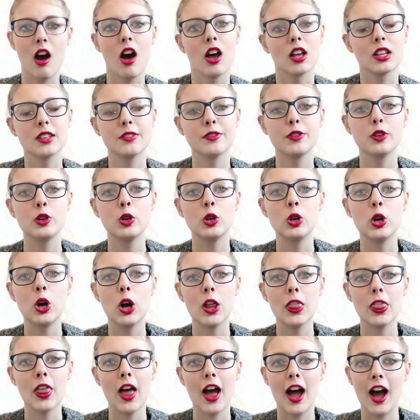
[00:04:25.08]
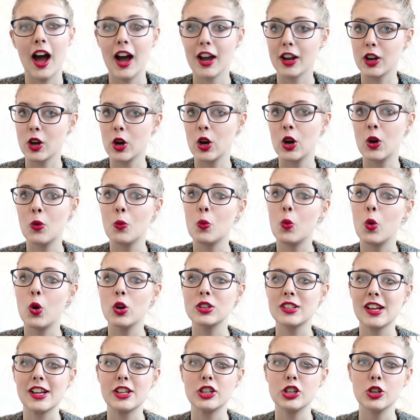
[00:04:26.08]
asked for that i got
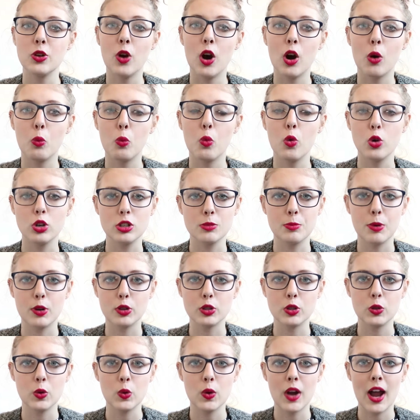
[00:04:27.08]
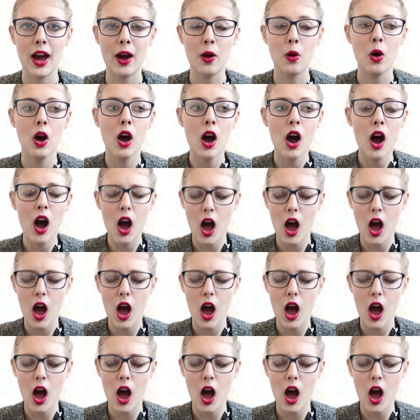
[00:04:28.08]
was a new hot water bottle now